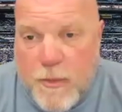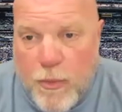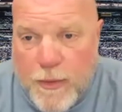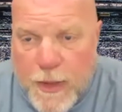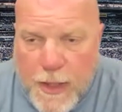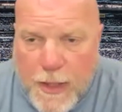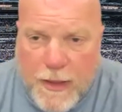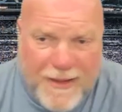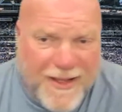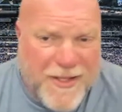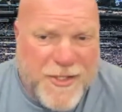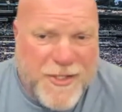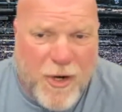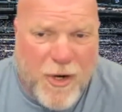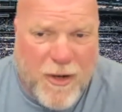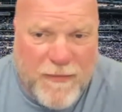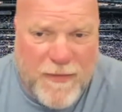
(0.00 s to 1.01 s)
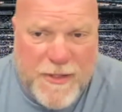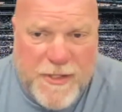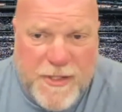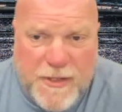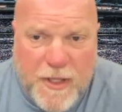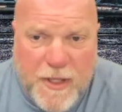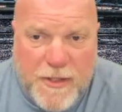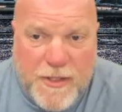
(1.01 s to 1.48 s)
In, unless our
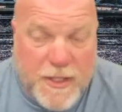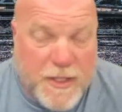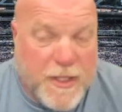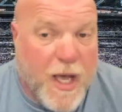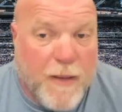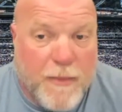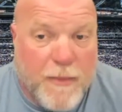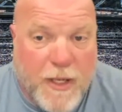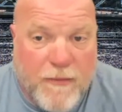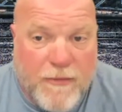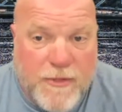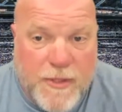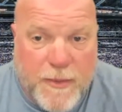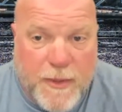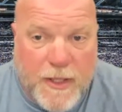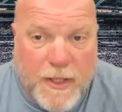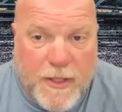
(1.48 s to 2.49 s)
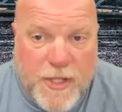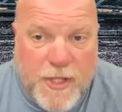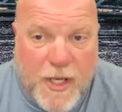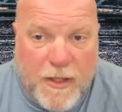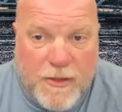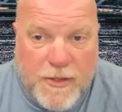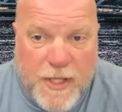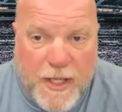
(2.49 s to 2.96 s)
offense doesn't accommodate for somebody like
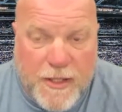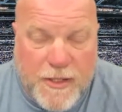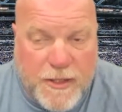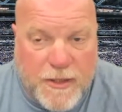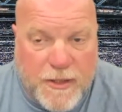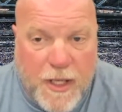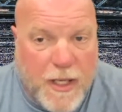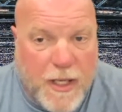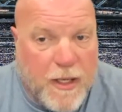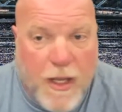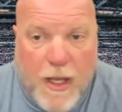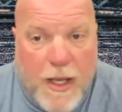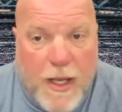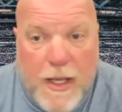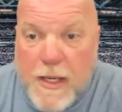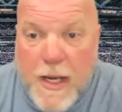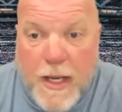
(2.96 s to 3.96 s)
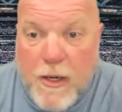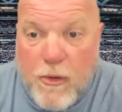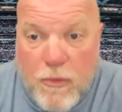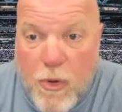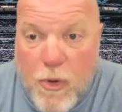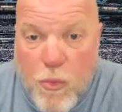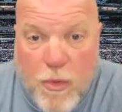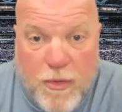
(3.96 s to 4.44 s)
ja- Jackson, I, and I don't
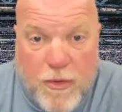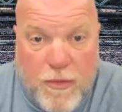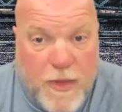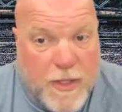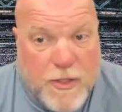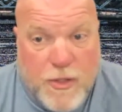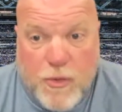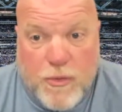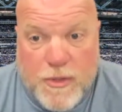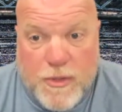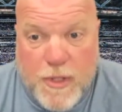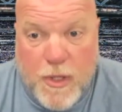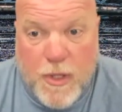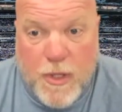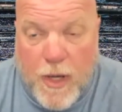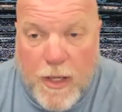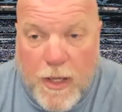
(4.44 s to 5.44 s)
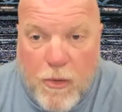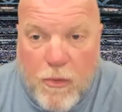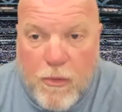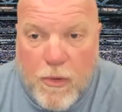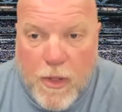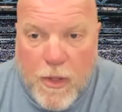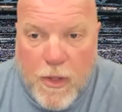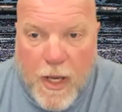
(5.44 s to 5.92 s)
know whether they do or don't. I
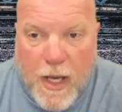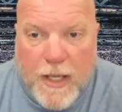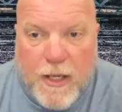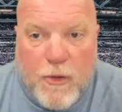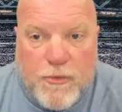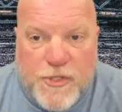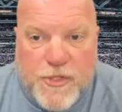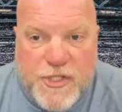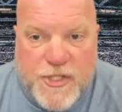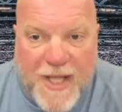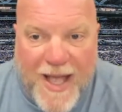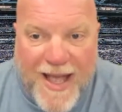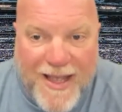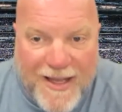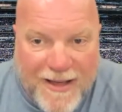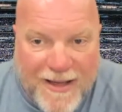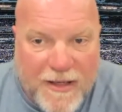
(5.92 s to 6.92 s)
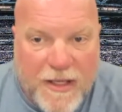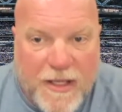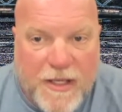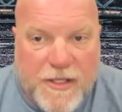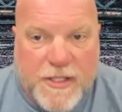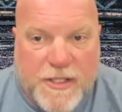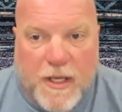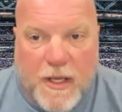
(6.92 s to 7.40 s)
know, I know Steichen
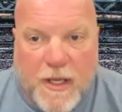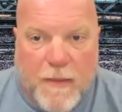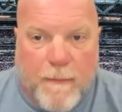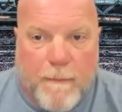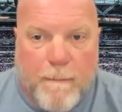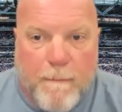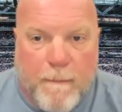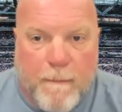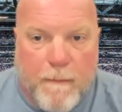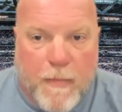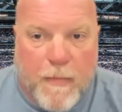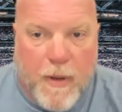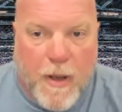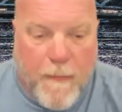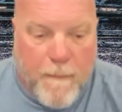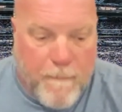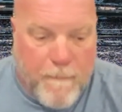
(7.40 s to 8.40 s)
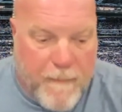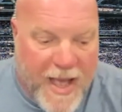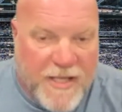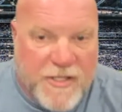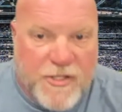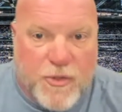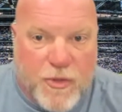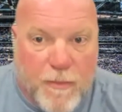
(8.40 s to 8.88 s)
is a, a
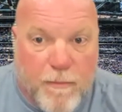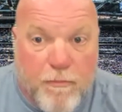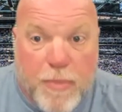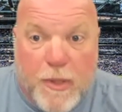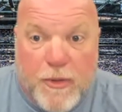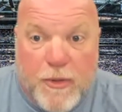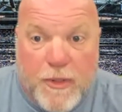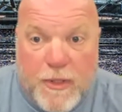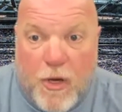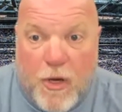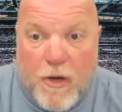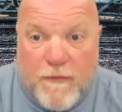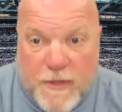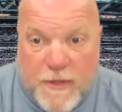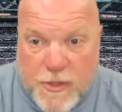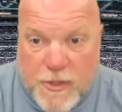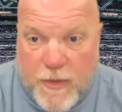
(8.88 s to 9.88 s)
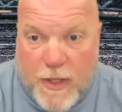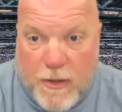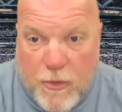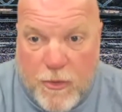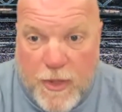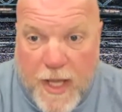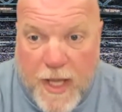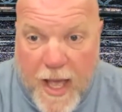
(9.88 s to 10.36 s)
master at building the offense around
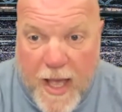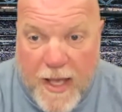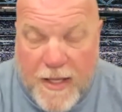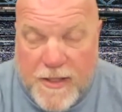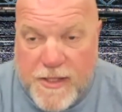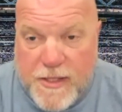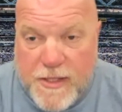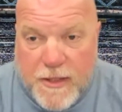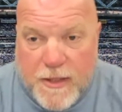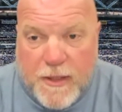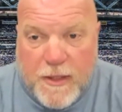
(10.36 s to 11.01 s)
who he has.